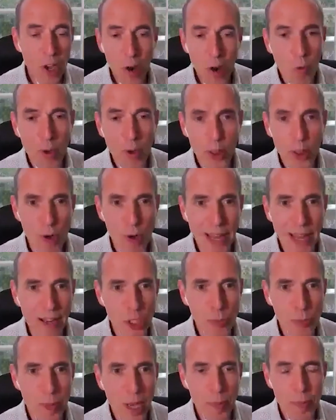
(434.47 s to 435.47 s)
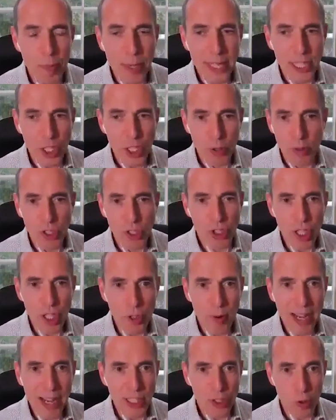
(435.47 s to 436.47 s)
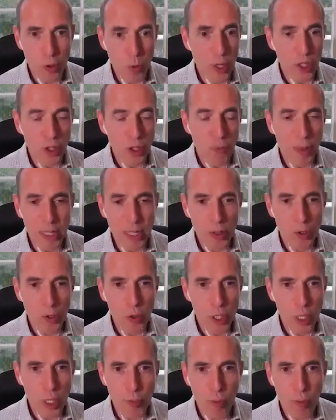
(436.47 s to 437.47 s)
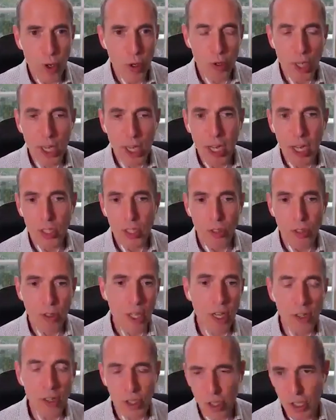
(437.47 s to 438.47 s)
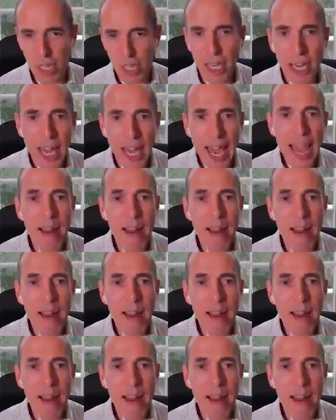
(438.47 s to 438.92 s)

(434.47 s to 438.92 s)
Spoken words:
whether you're allowed to buy pizza and cigarettes, or whether you've been a naughty boy or girl and you can't do that.